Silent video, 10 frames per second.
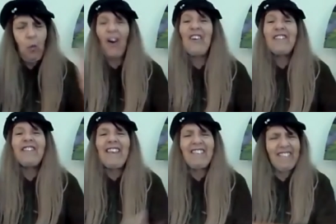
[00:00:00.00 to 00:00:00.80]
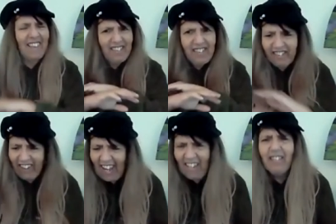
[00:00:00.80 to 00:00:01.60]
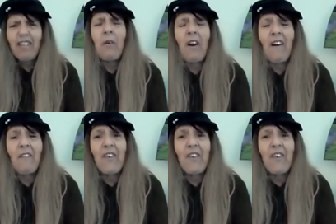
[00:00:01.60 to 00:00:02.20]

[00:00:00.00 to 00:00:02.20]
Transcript: Watch this and change the world.